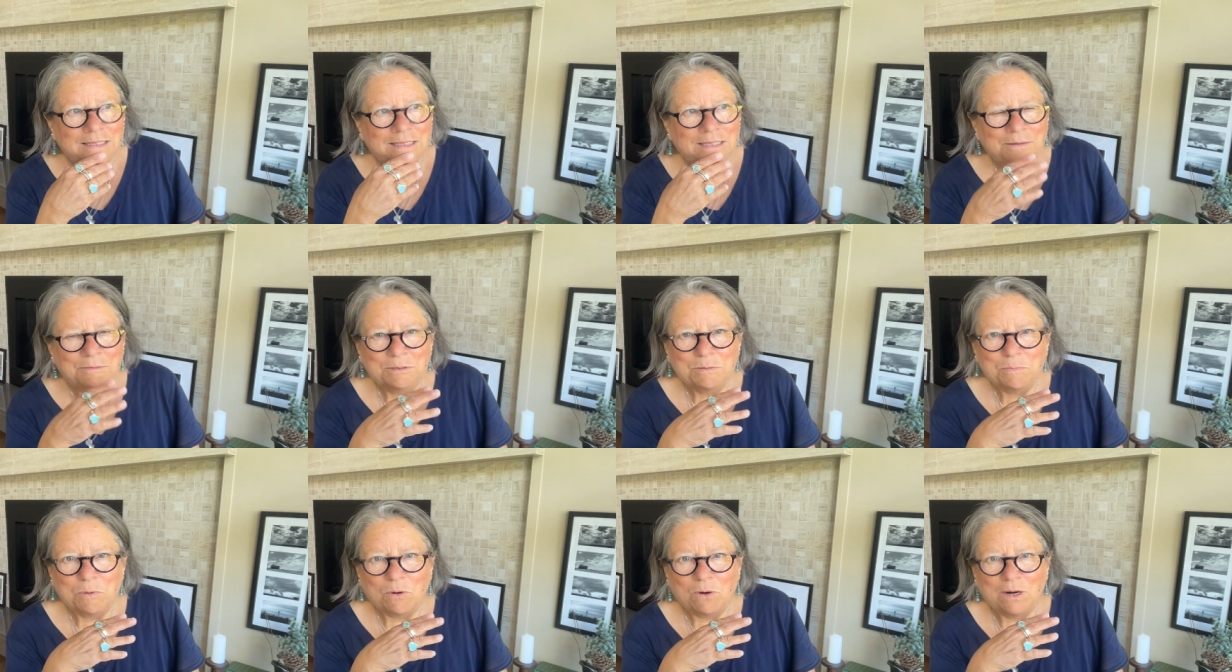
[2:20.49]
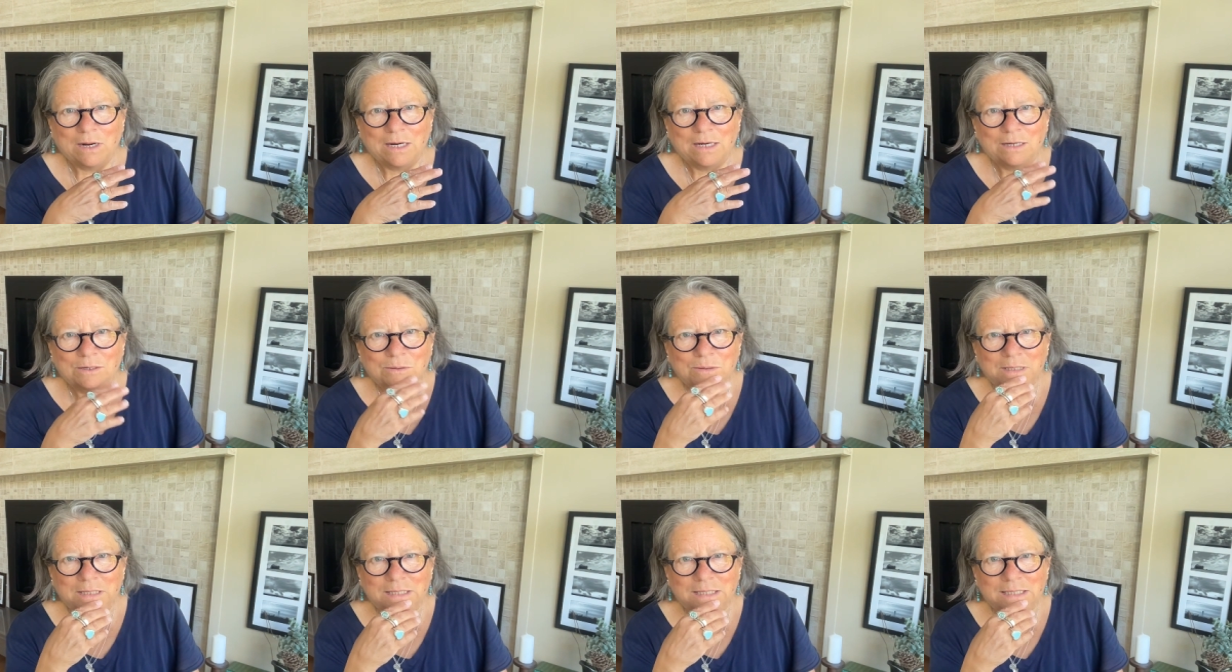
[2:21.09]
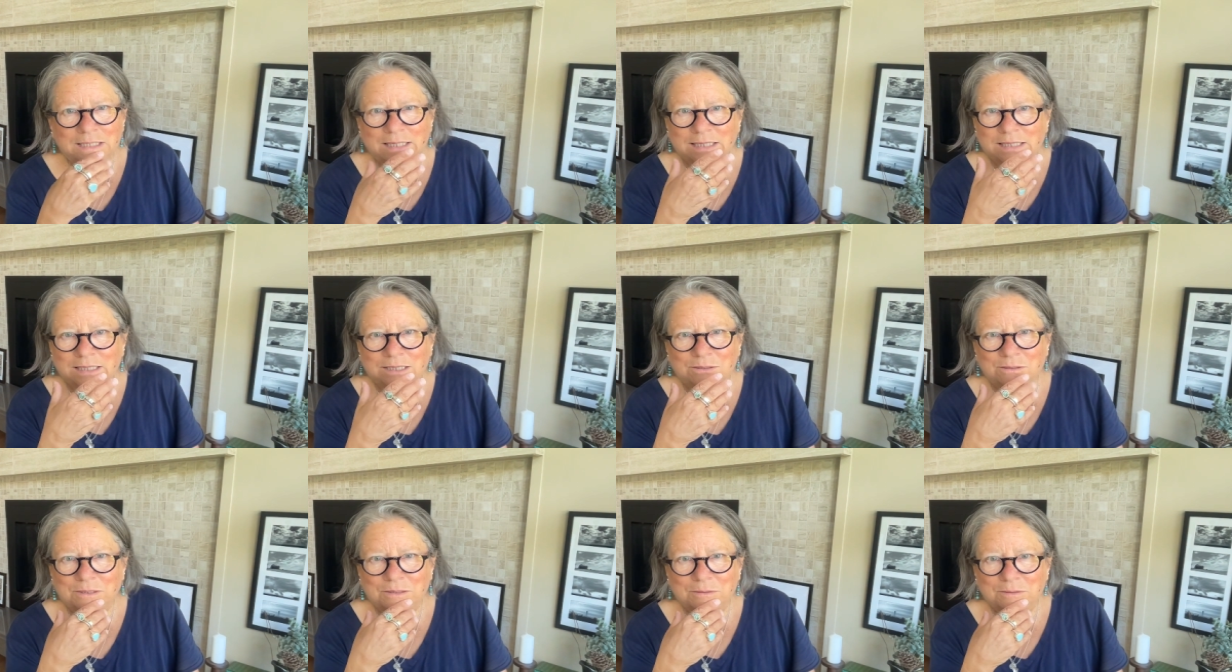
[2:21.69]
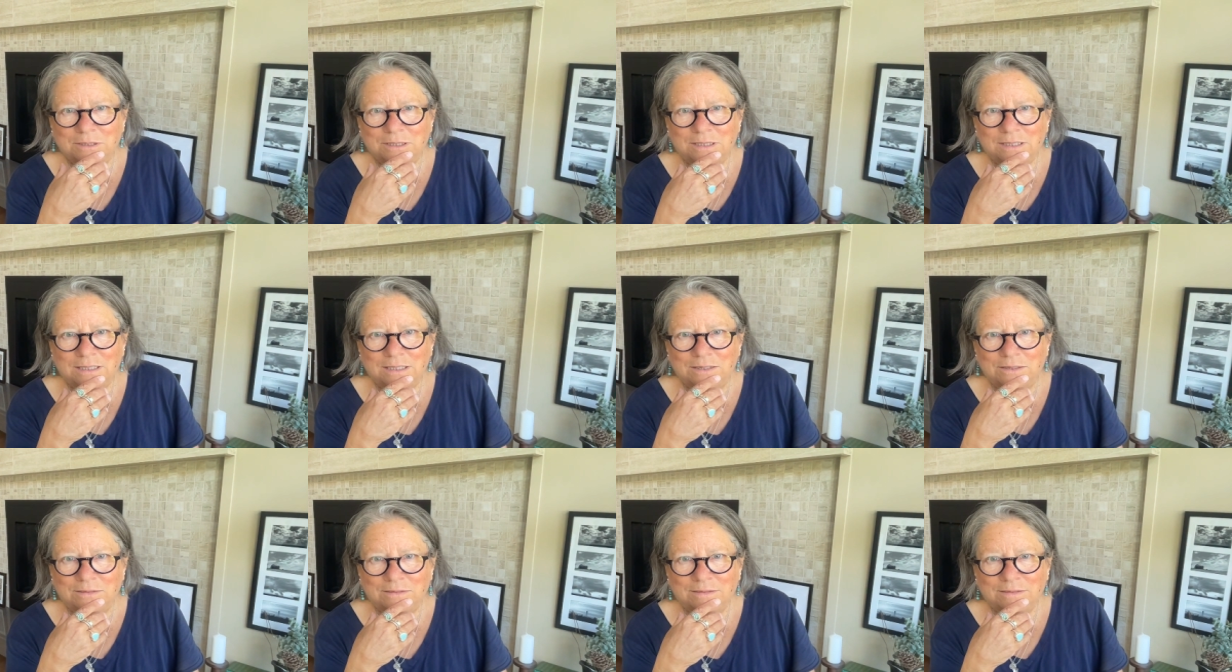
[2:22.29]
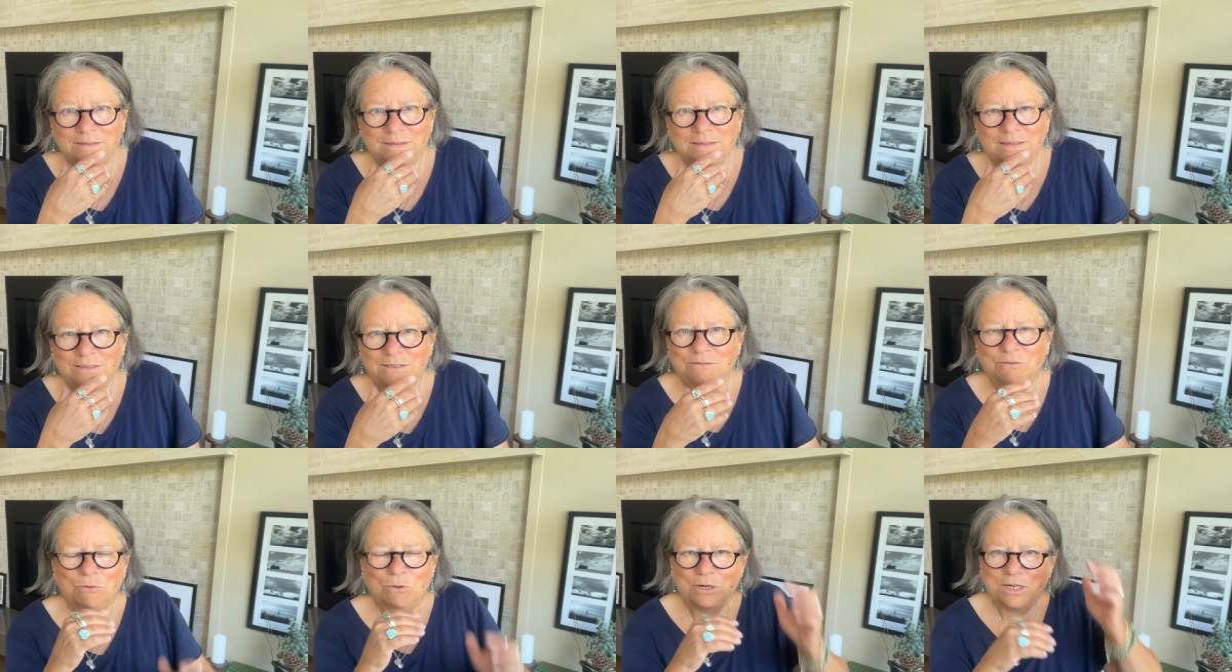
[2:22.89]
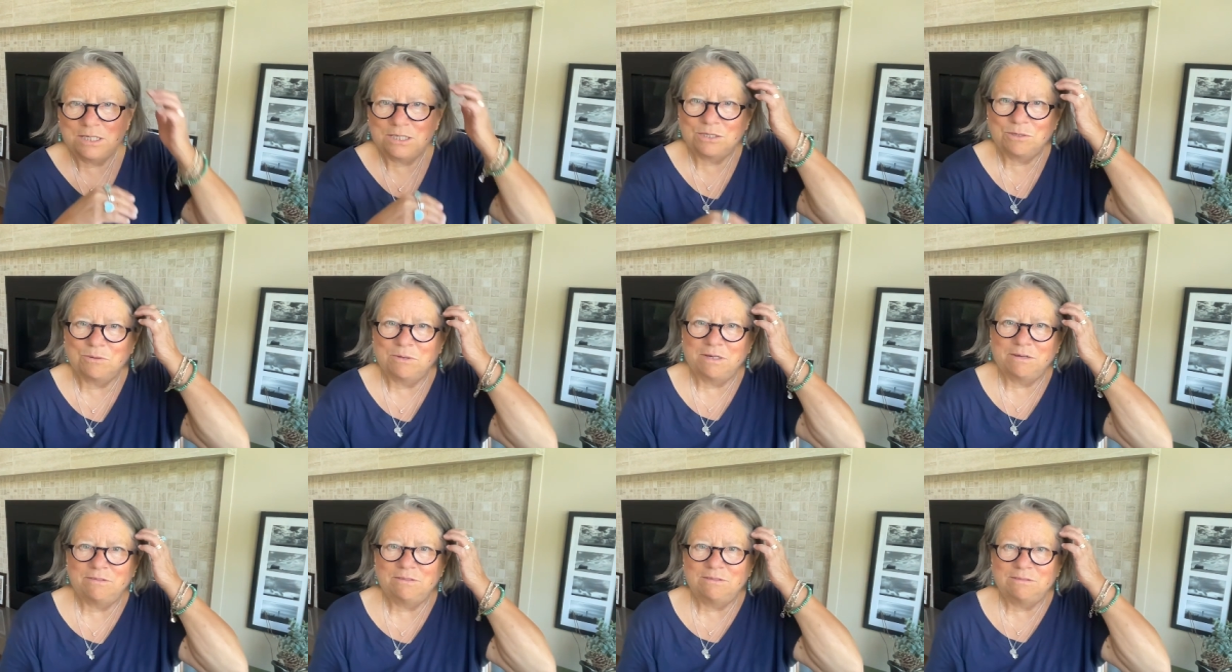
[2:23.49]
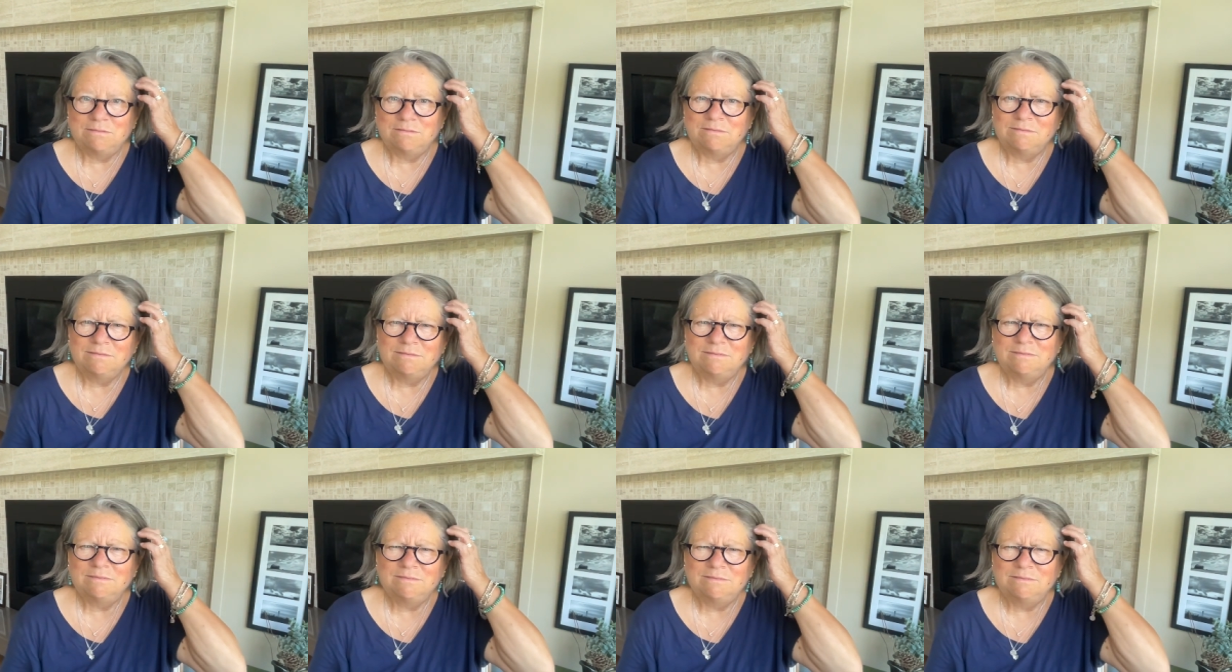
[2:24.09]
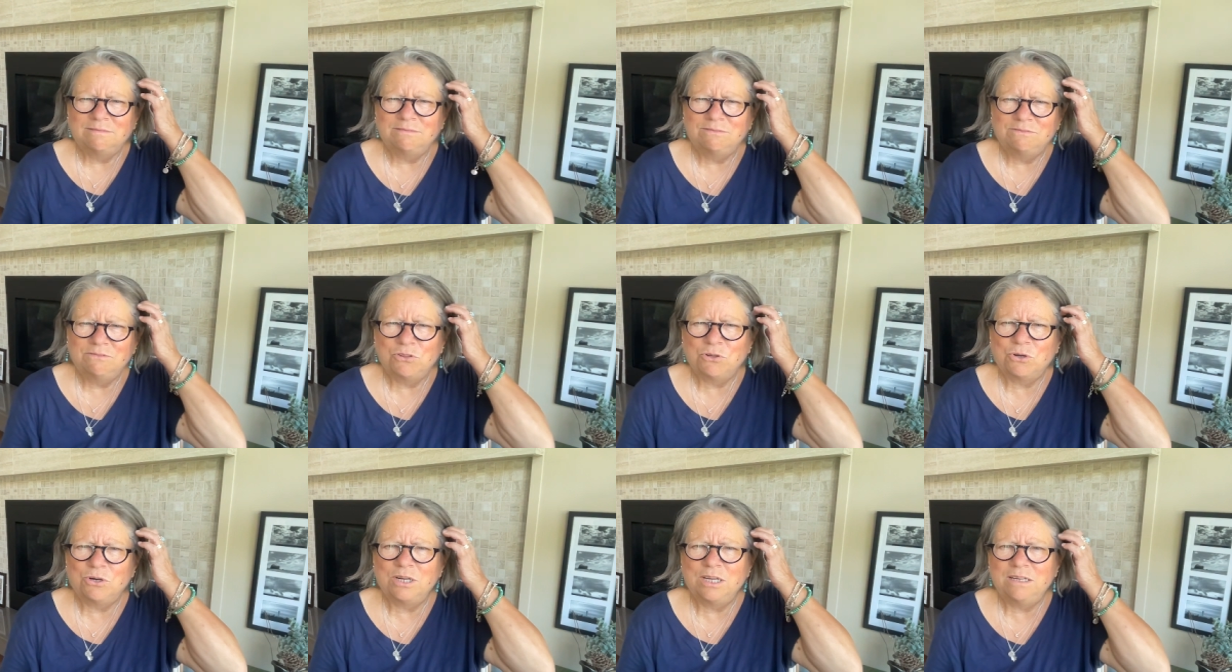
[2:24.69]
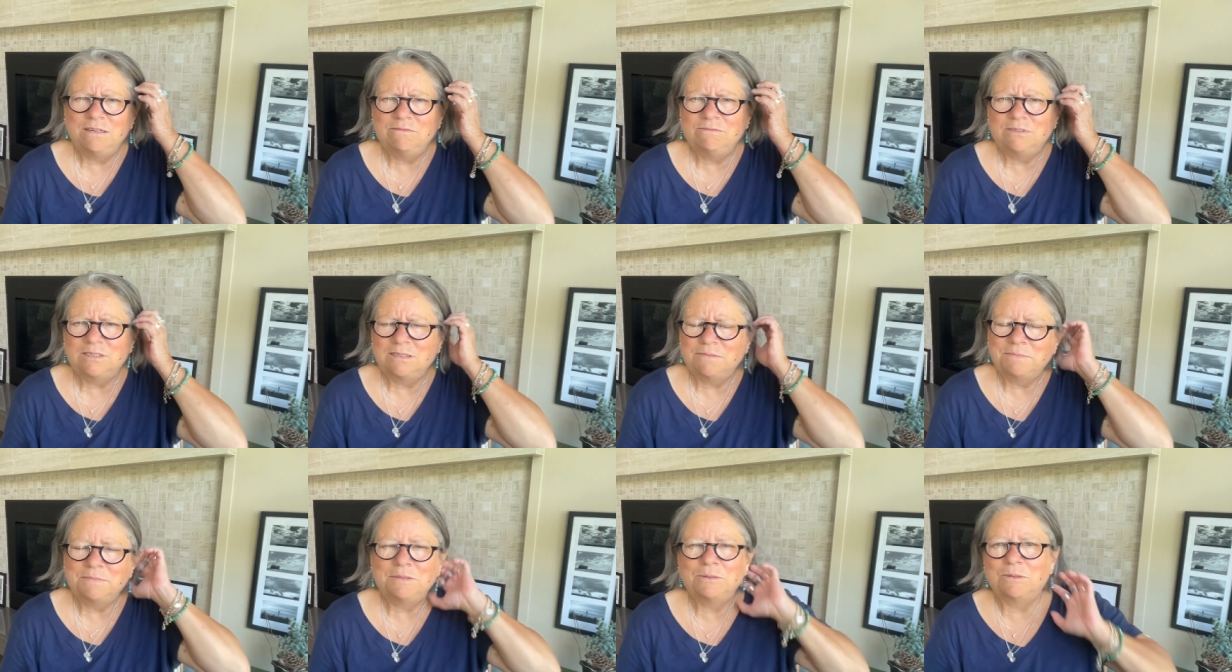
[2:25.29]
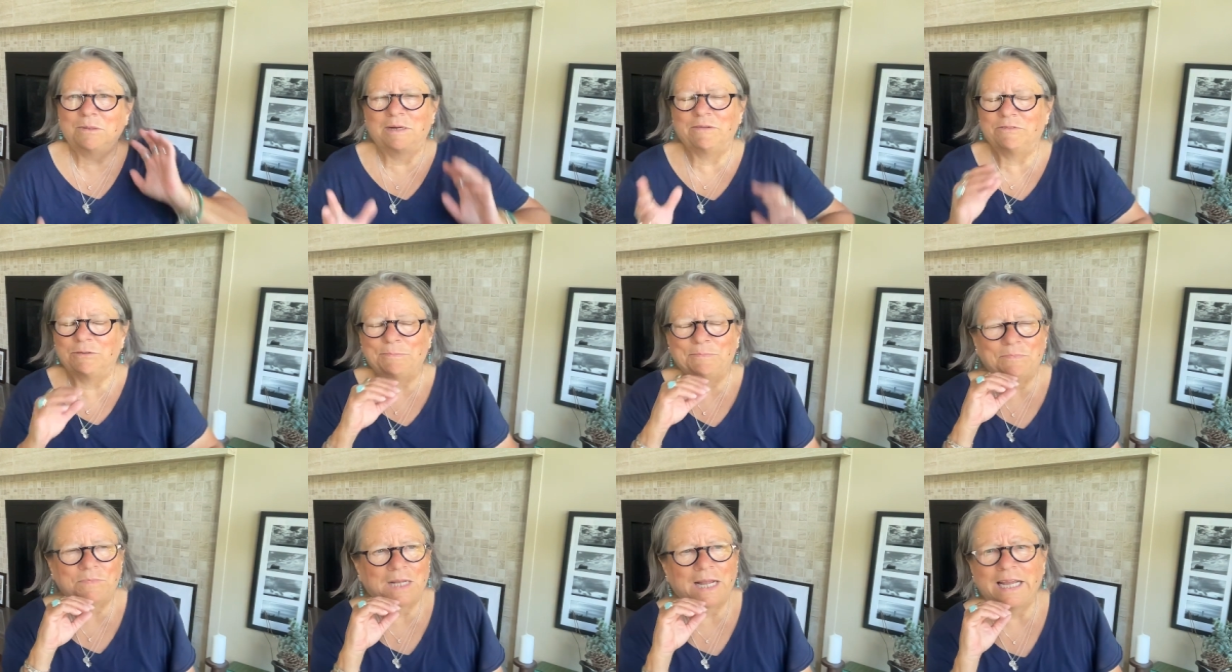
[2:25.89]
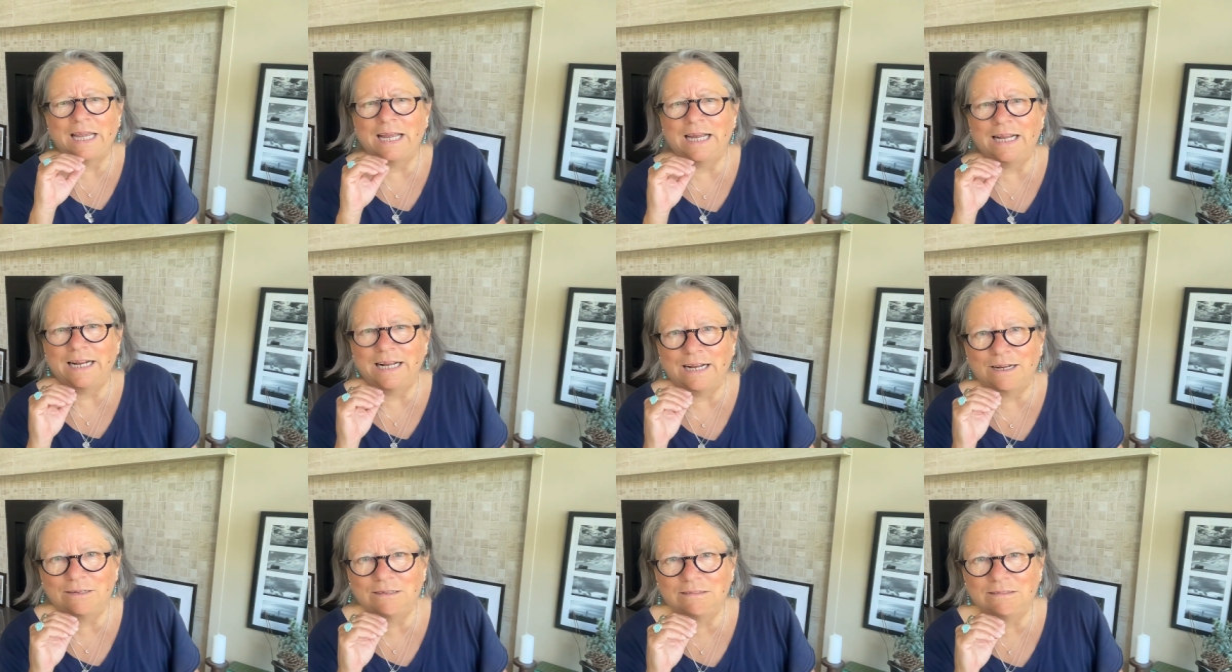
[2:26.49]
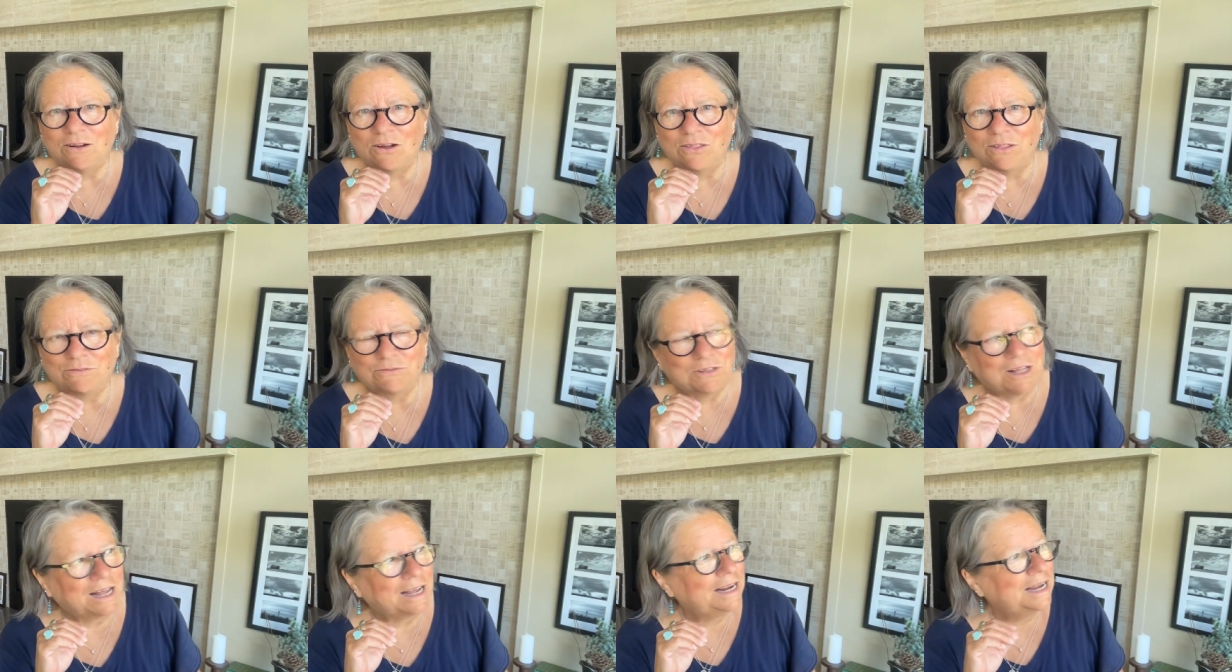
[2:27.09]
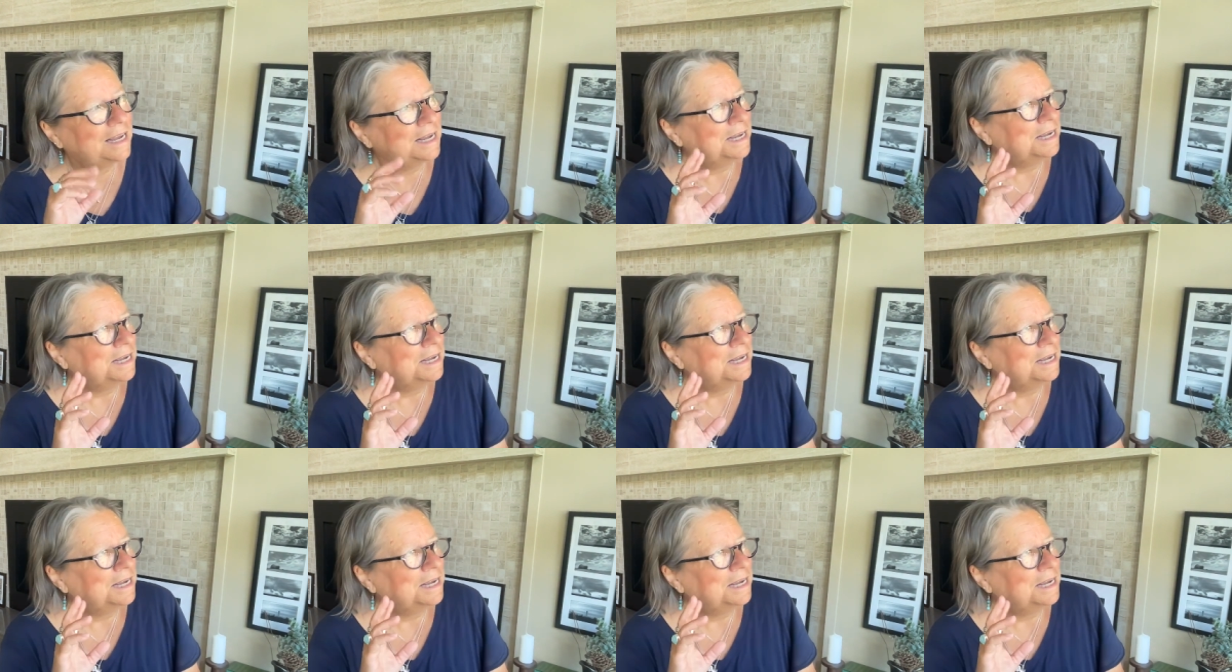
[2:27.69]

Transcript: He was born in 26, so he was, you know, his 40s or whatever, 30s, whatever. I can't add on the fly.